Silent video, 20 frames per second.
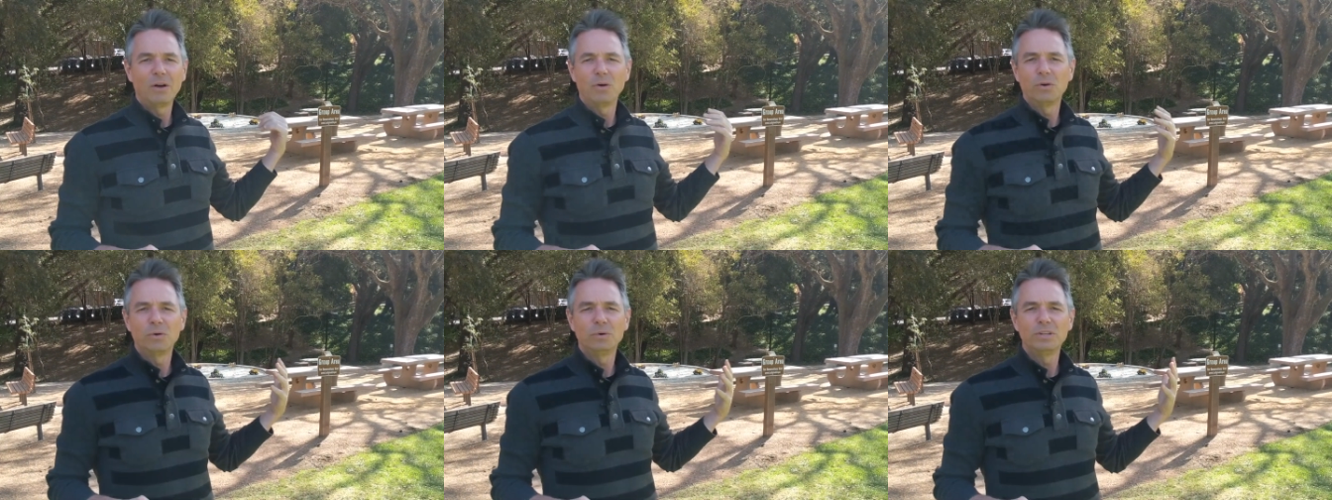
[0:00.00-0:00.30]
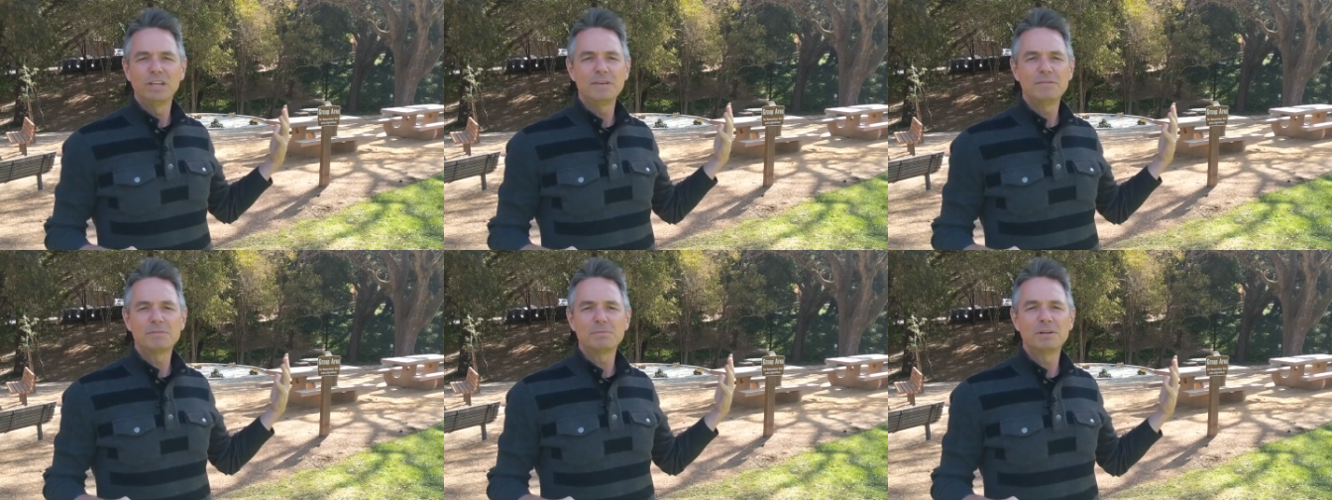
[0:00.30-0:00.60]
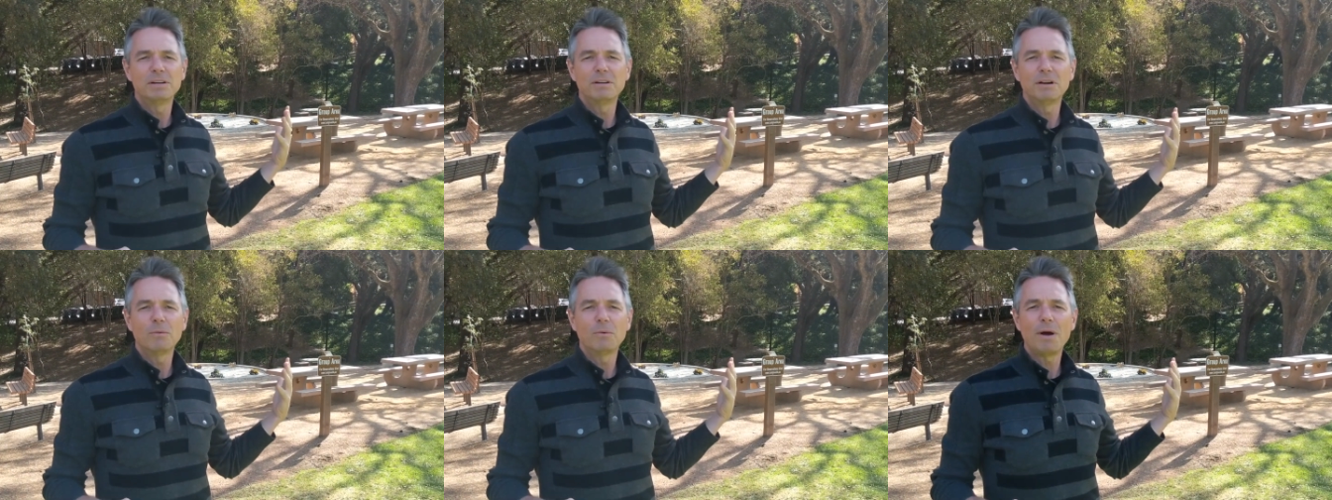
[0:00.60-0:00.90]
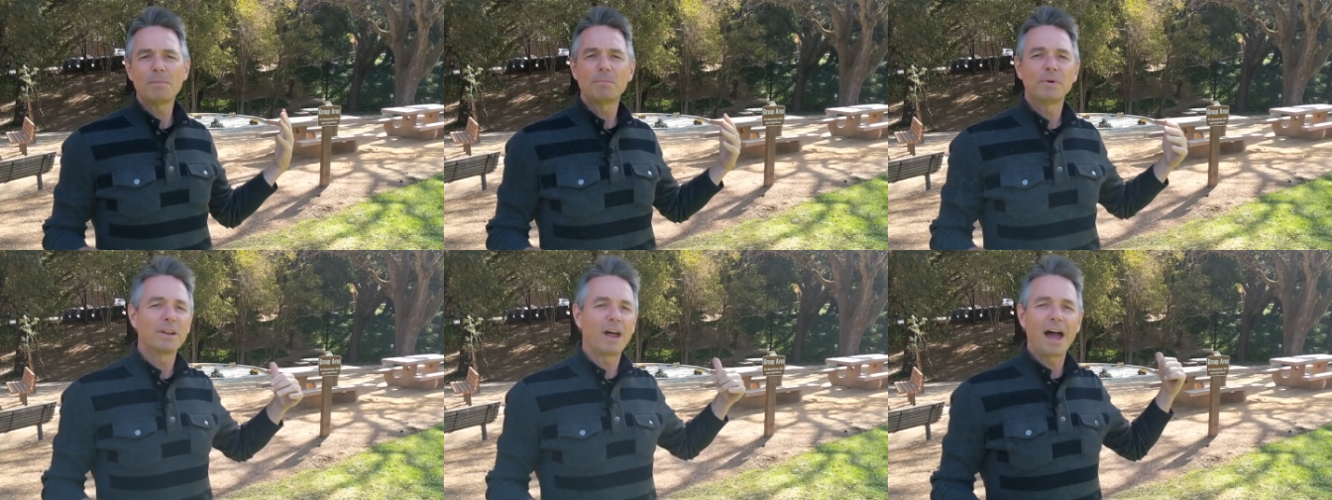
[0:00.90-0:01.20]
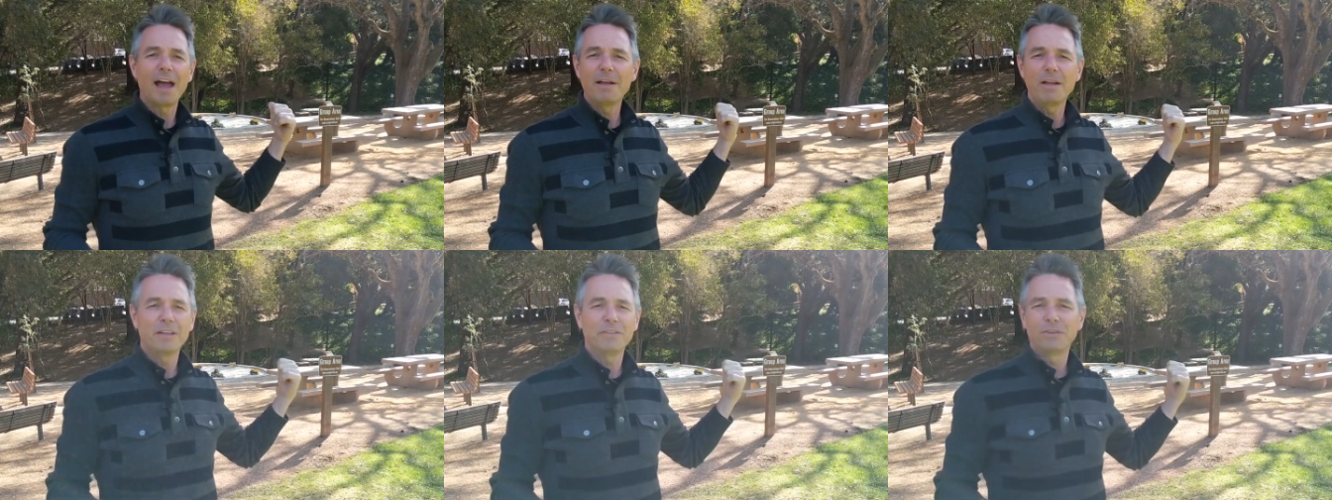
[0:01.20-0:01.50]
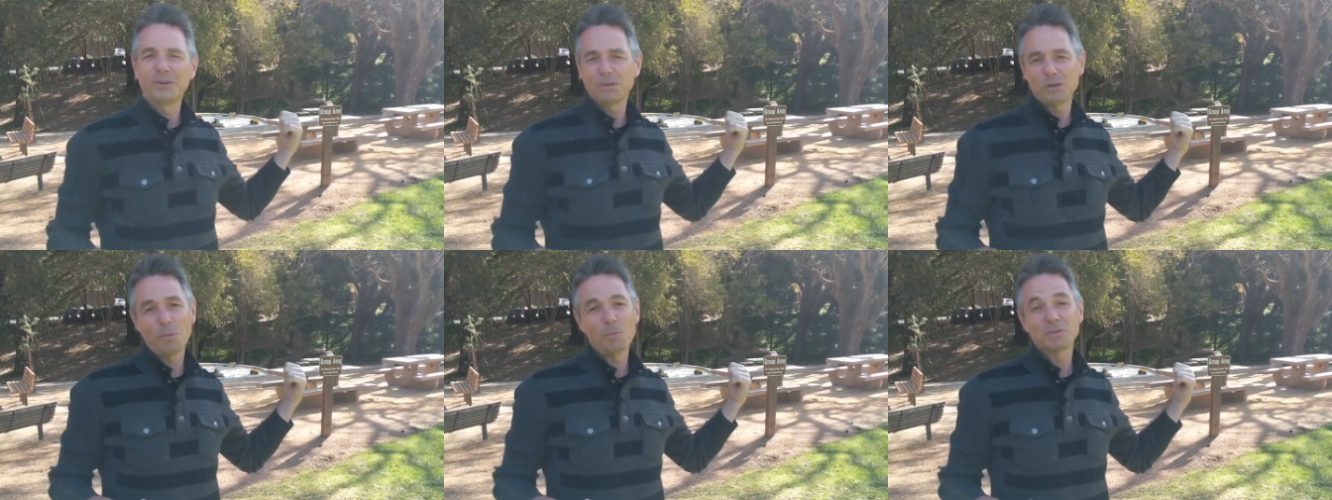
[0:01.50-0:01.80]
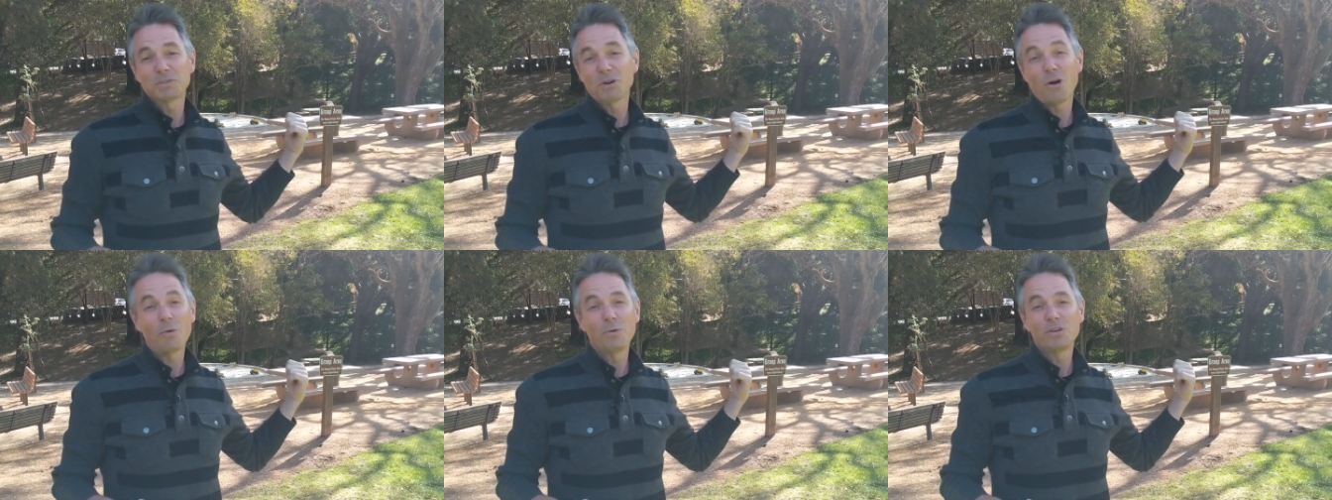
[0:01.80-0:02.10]
who leaves them here or what, but there's
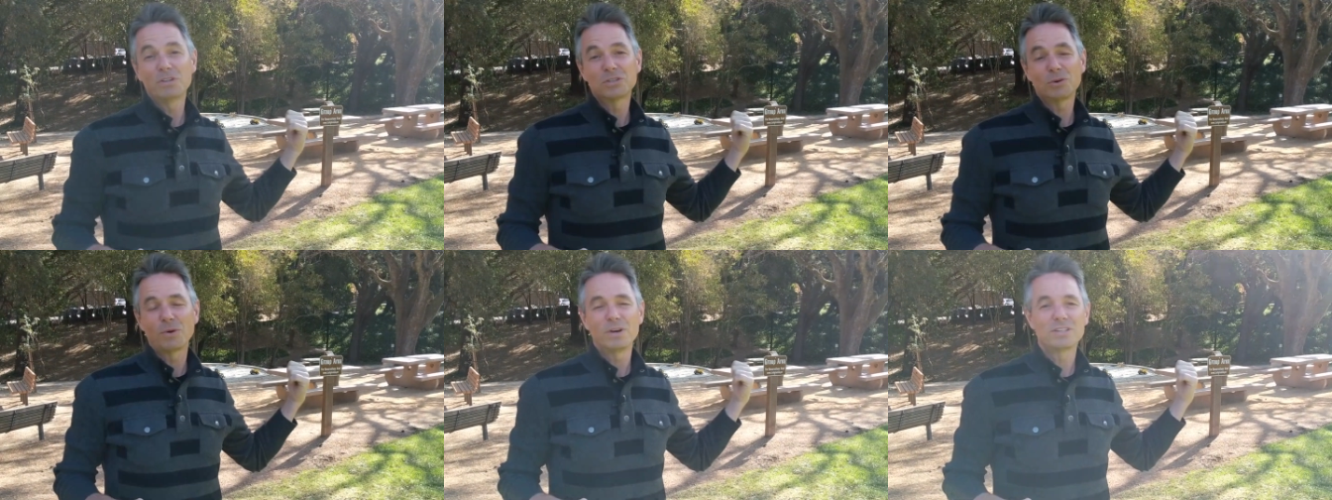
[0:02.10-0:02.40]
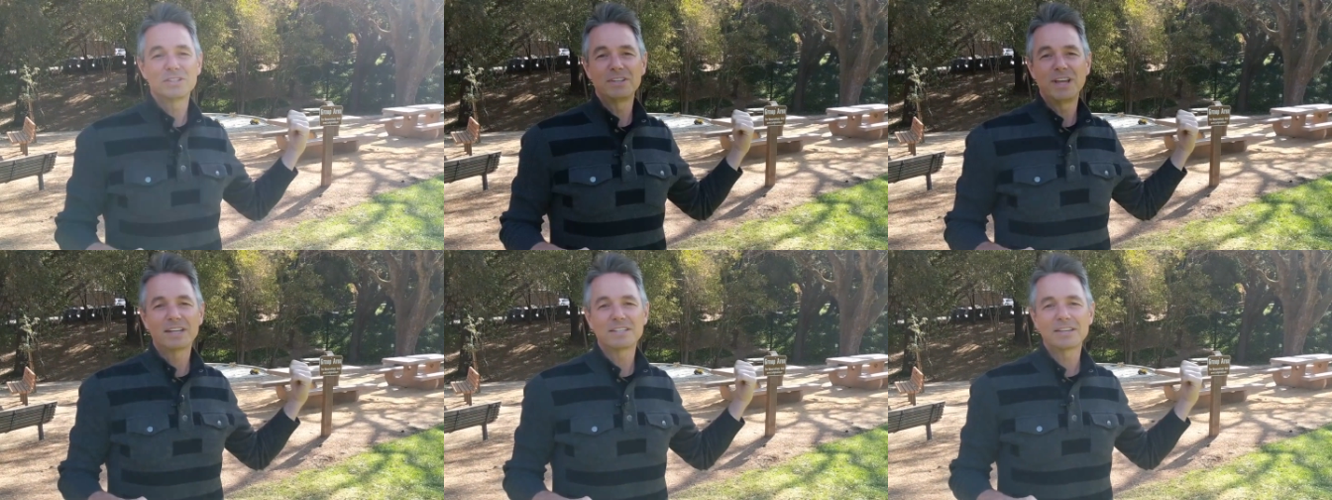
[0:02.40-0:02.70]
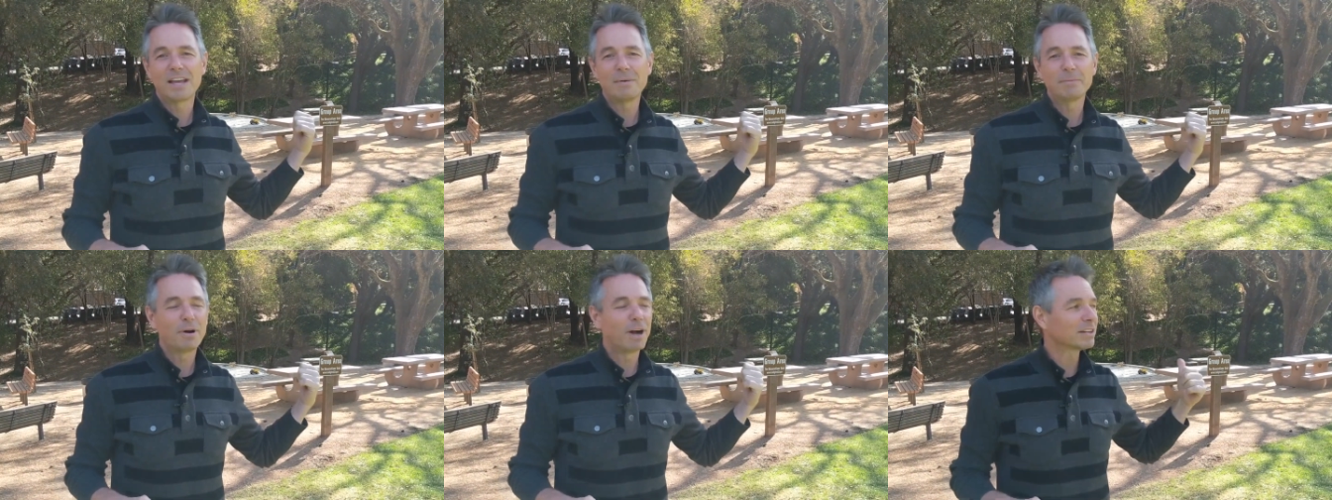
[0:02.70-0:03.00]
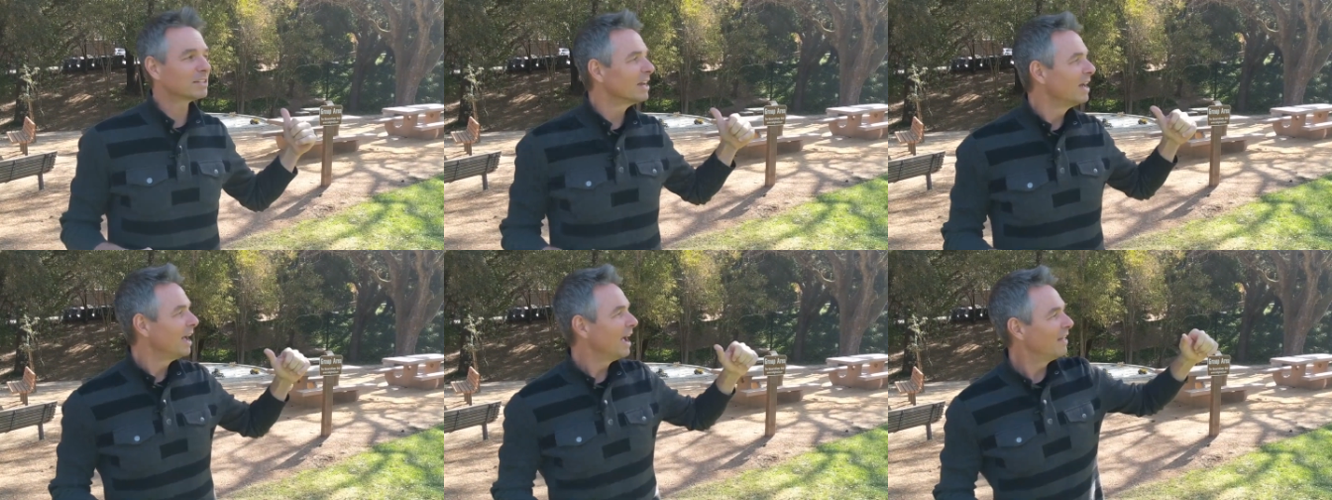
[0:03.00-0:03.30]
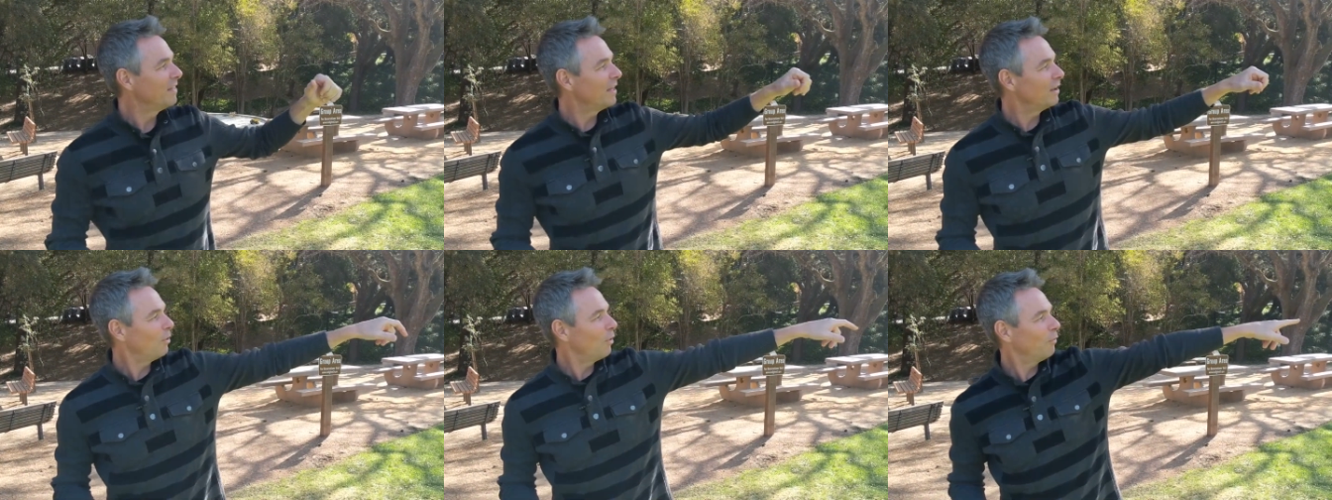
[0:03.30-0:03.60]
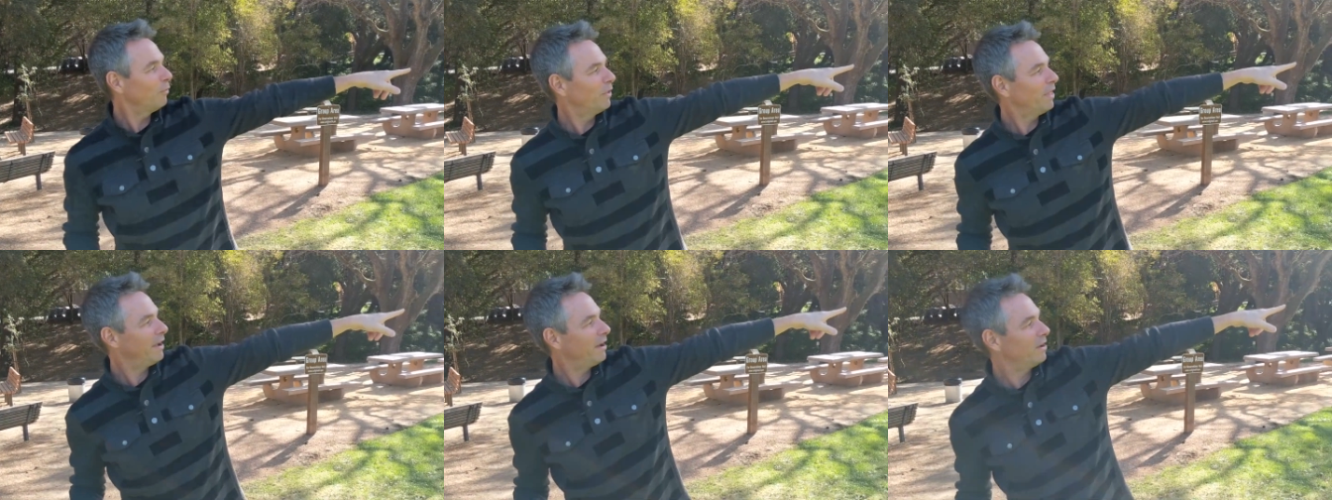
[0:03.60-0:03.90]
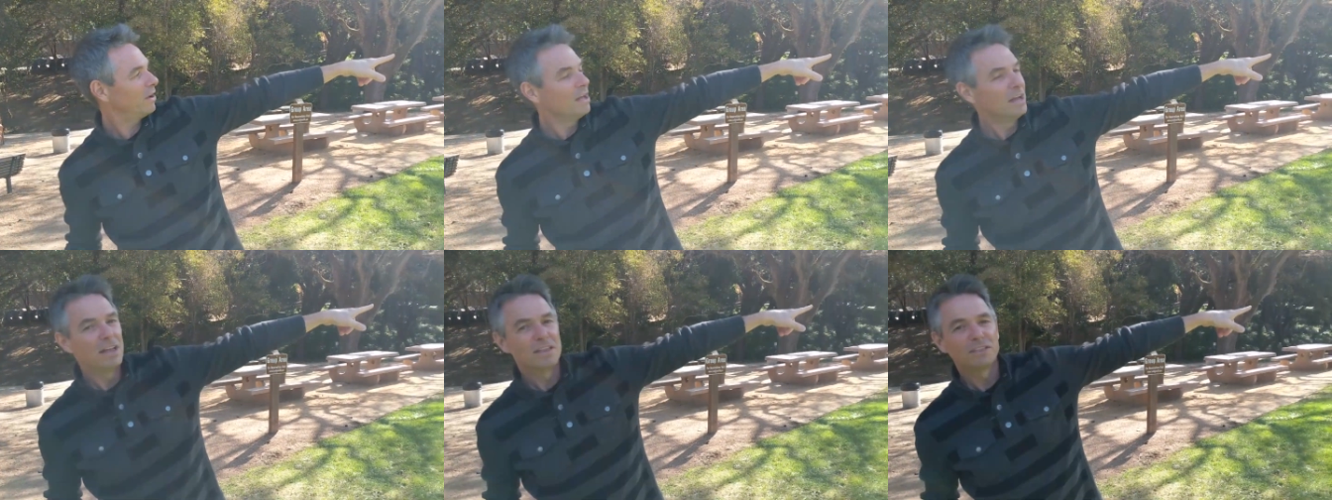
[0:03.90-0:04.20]
almost always toys in that sandbox. And then over there,